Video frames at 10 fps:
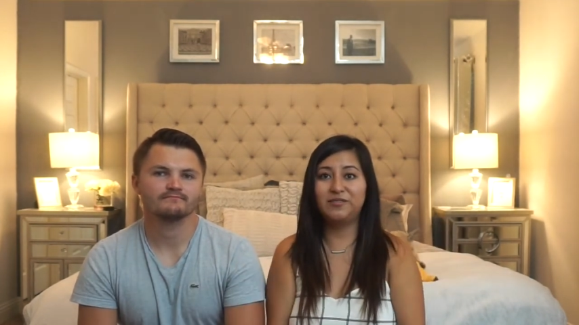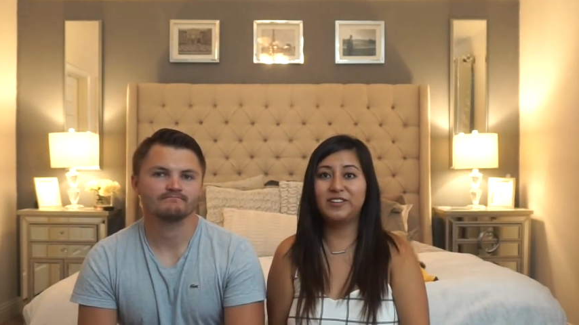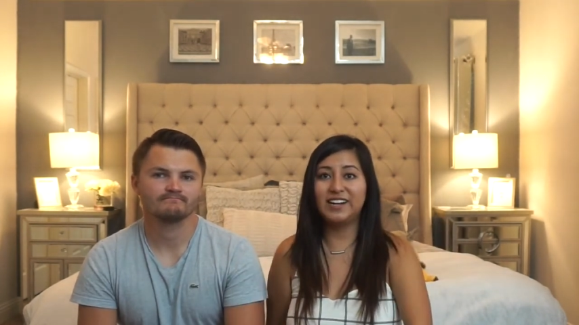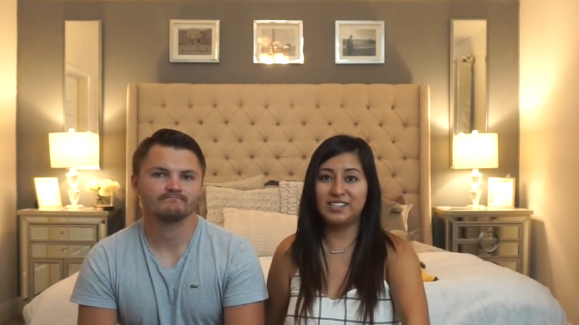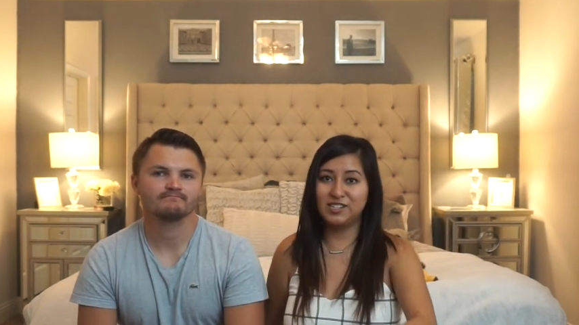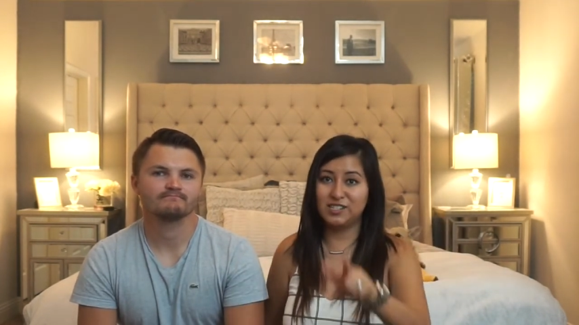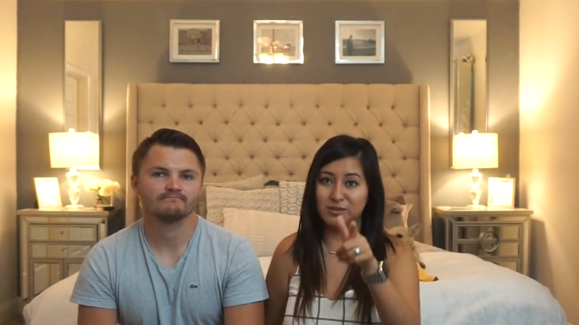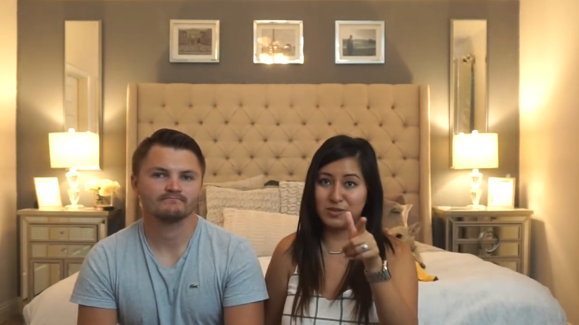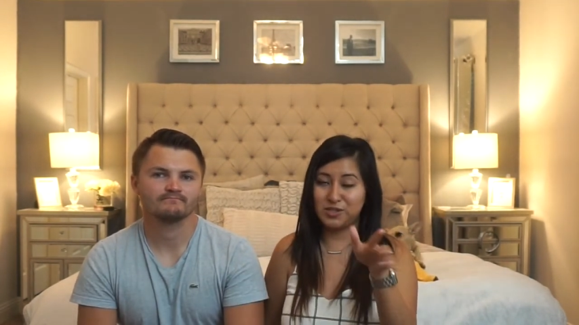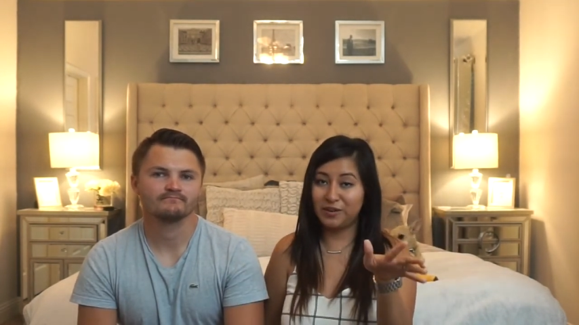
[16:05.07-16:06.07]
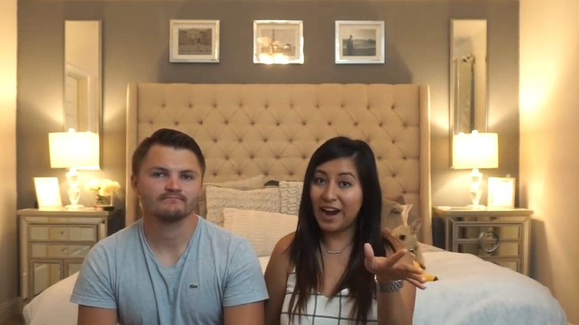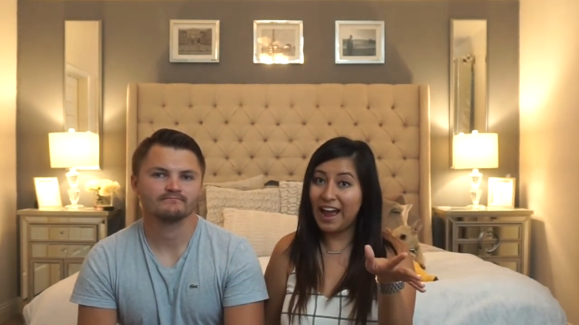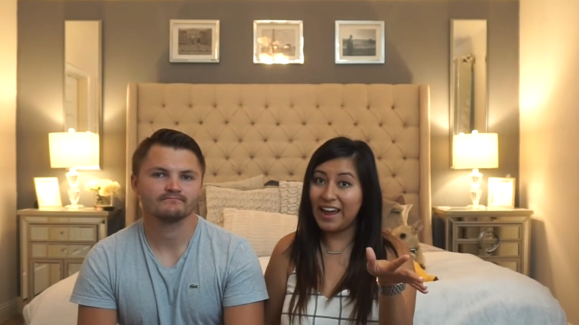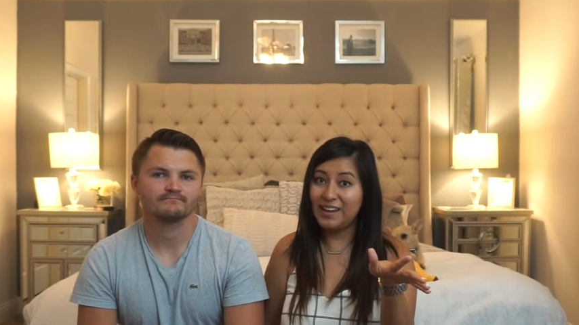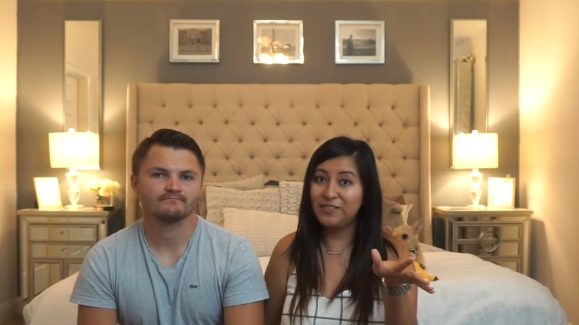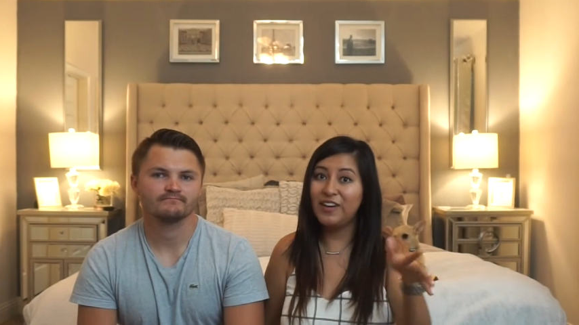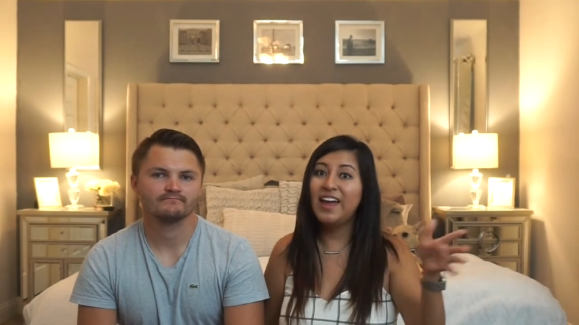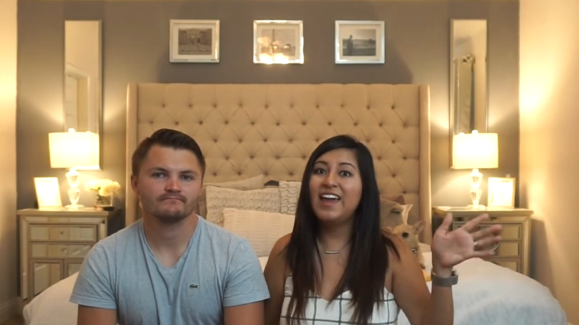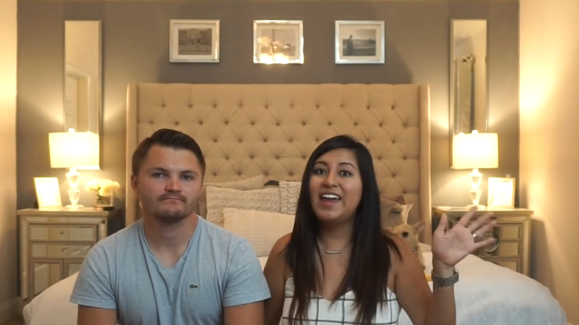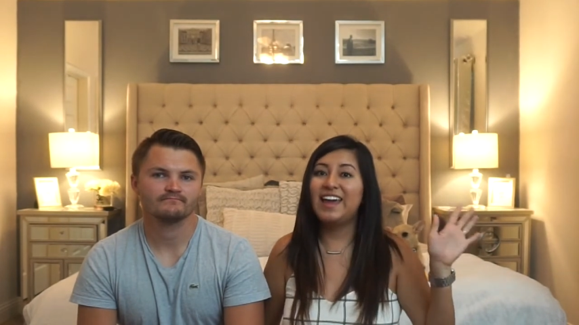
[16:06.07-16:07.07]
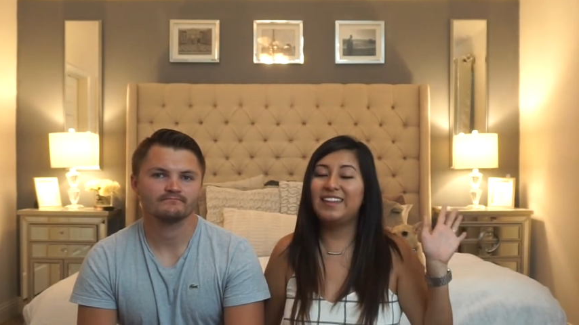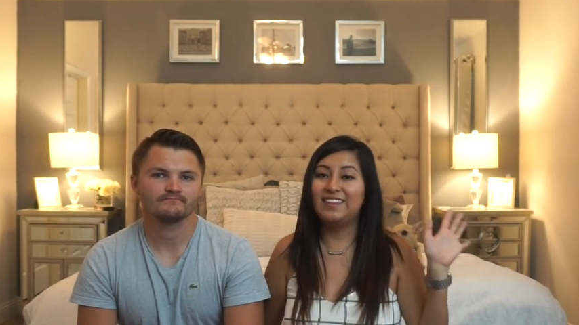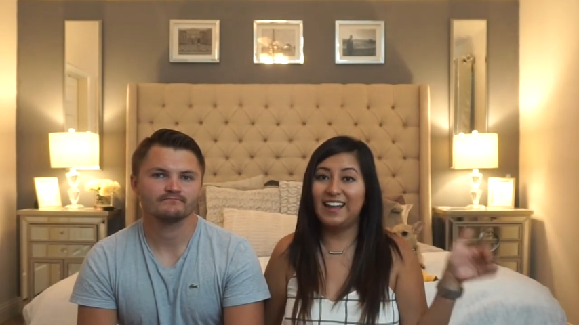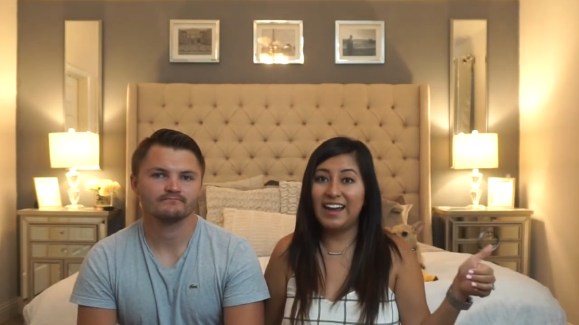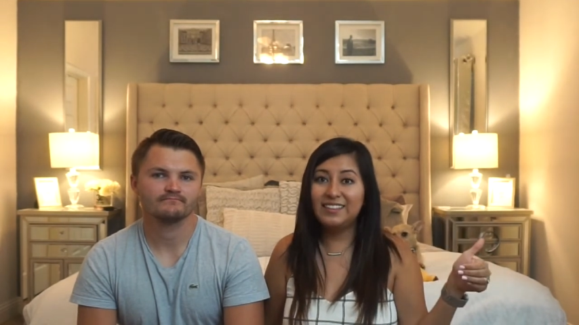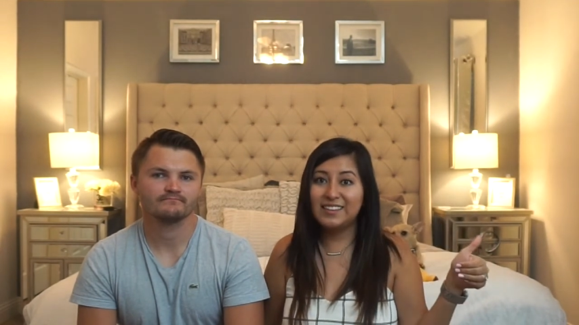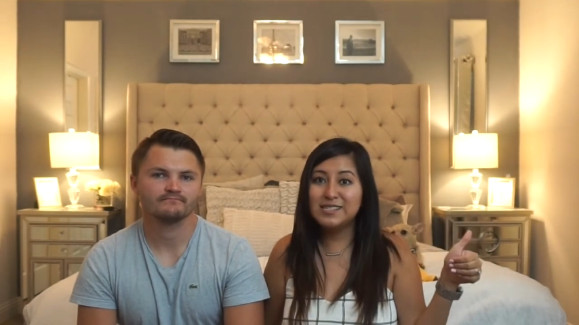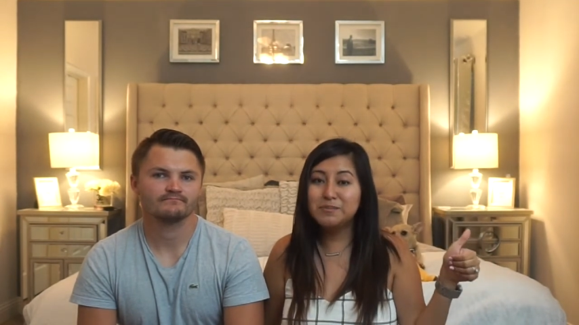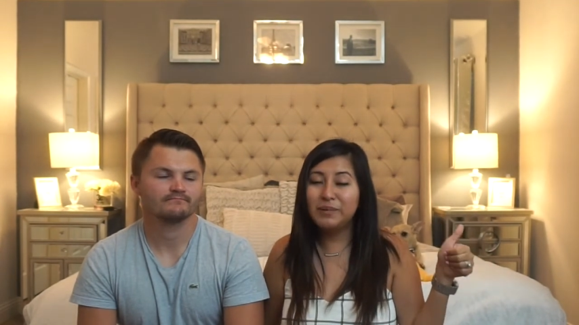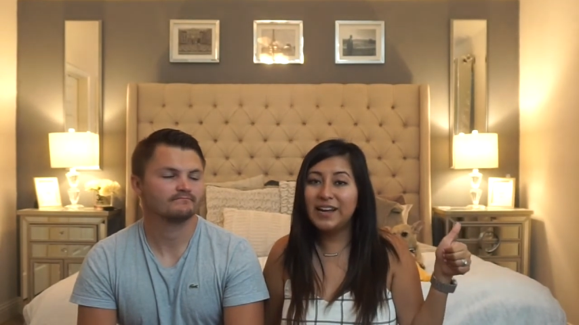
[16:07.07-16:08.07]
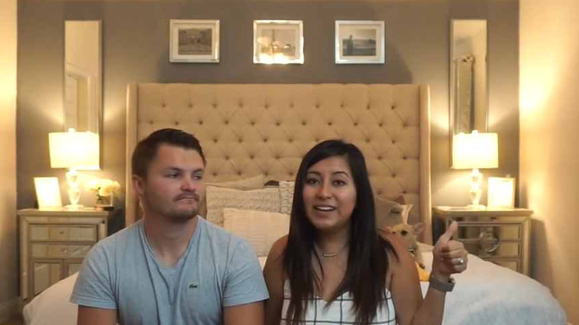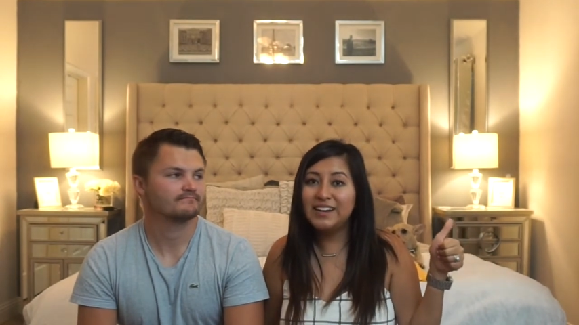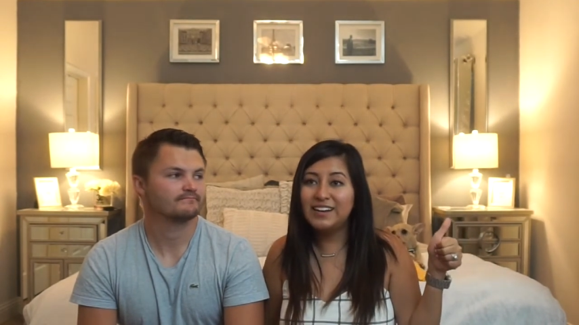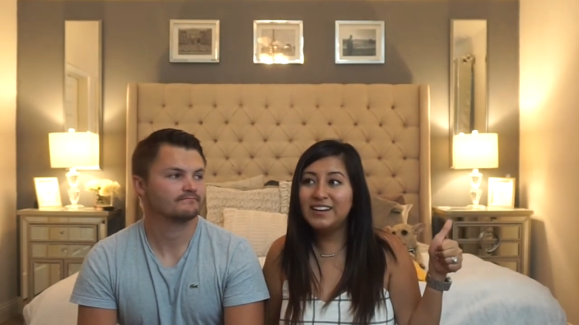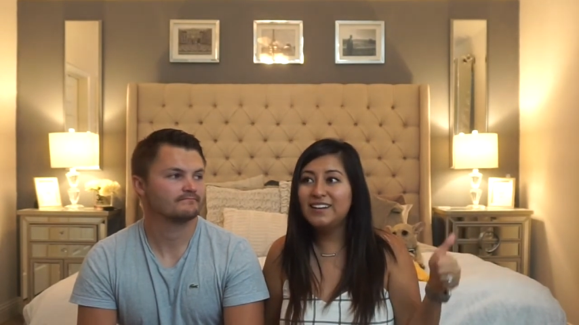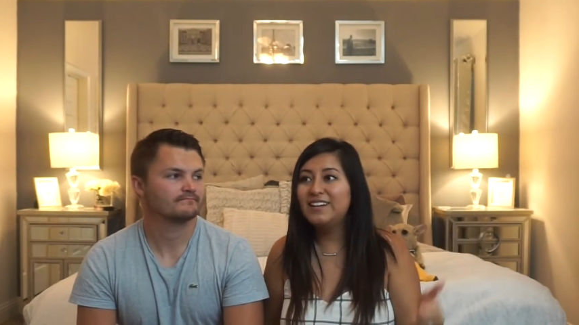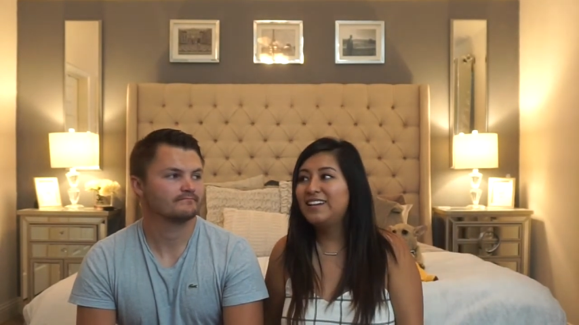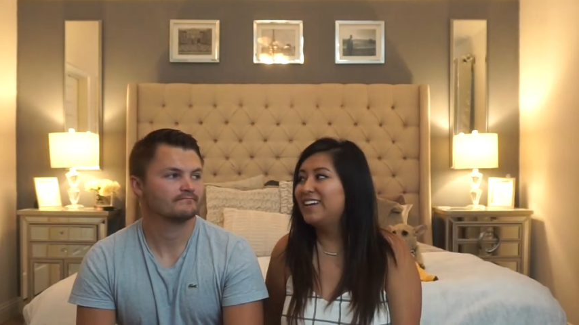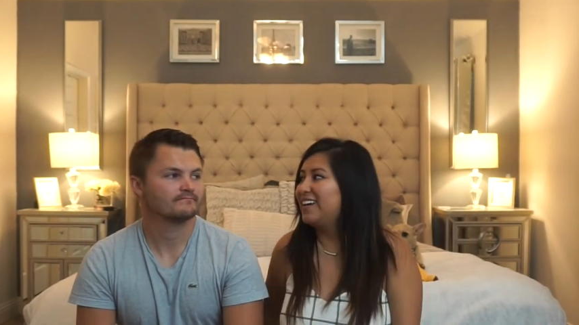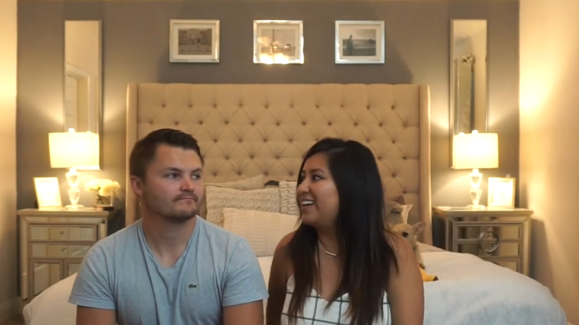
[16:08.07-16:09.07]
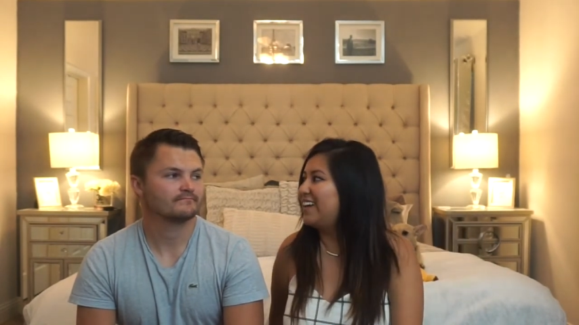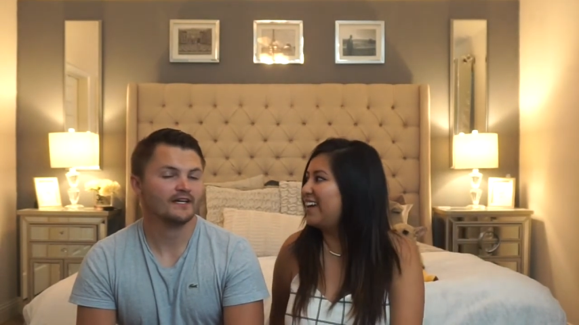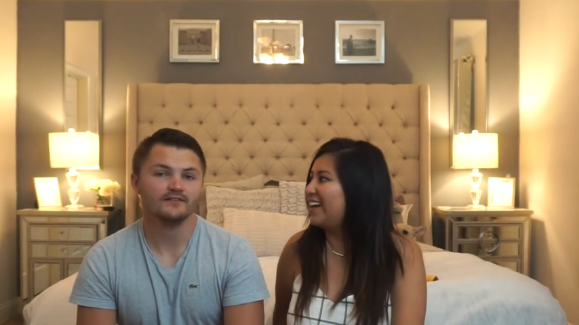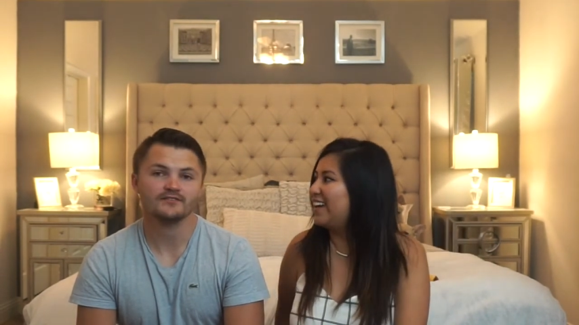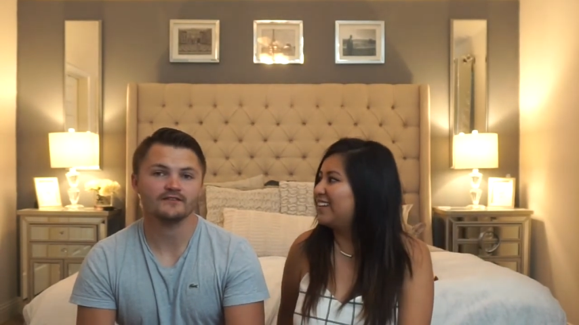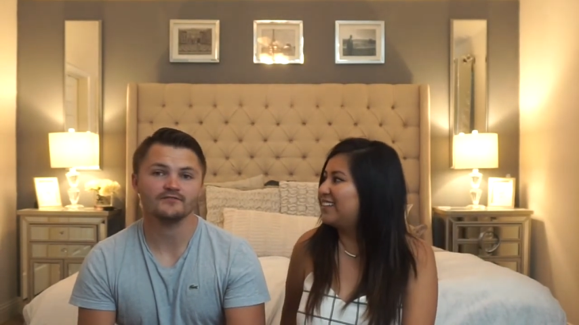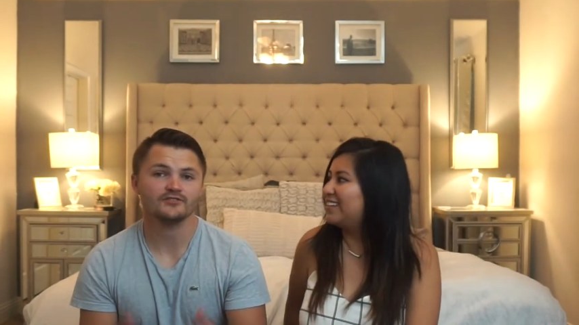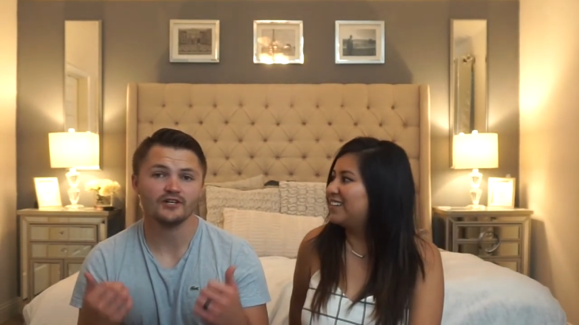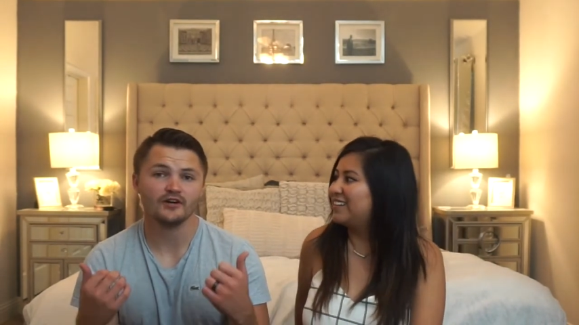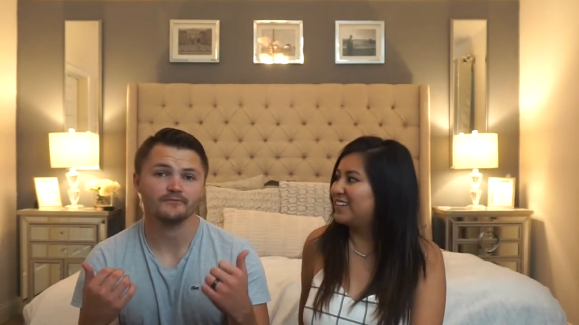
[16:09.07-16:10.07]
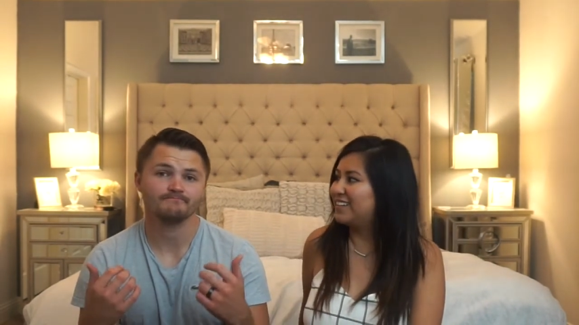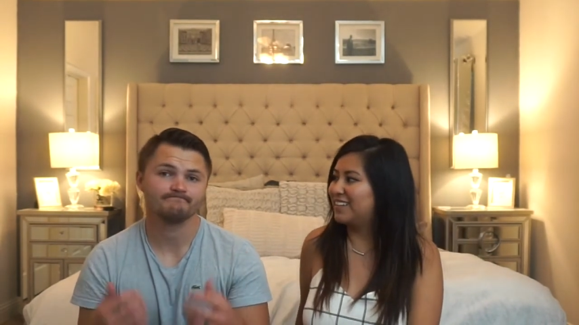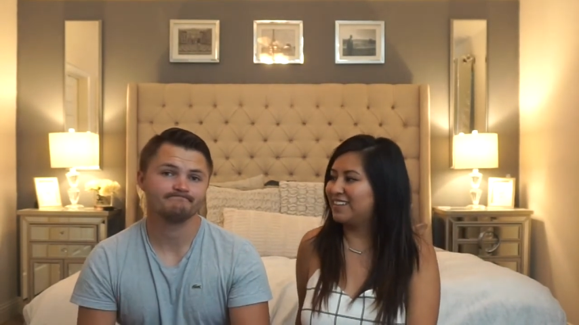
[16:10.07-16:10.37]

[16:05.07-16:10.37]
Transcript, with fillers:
Speaker 1: Don't forget to subscribe and like this button. yeah, just give us a shout.